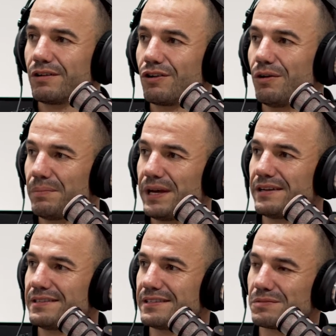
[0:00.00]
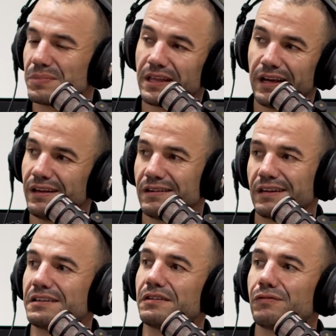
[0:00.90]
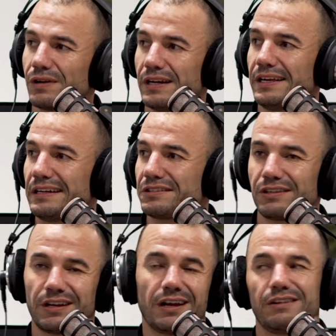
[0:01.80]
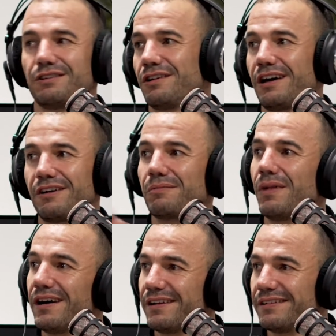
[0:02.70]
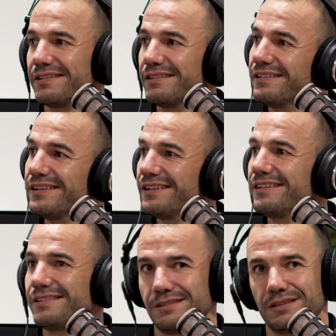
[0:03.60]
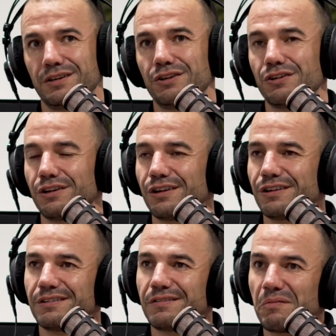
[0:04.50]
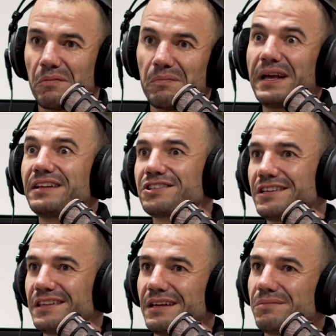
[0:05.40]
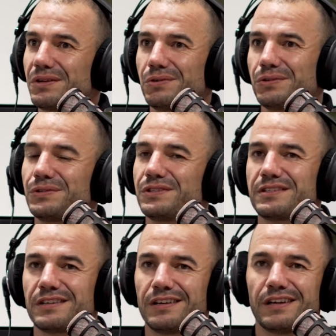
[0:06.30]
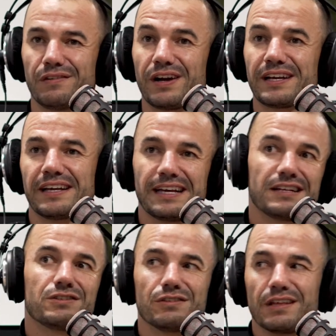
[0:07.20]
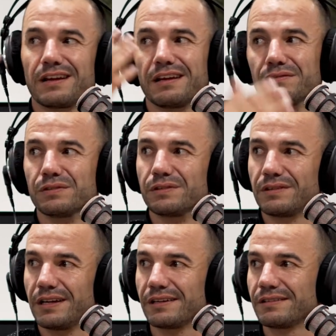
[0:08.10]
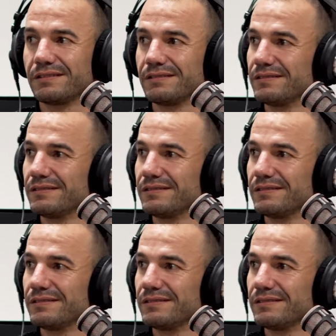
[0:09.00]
competitors, but they're in like a different league. So, uh, you know, I don't mind, yeah, yeah, you know, mentioning them because if I can get to that level, like,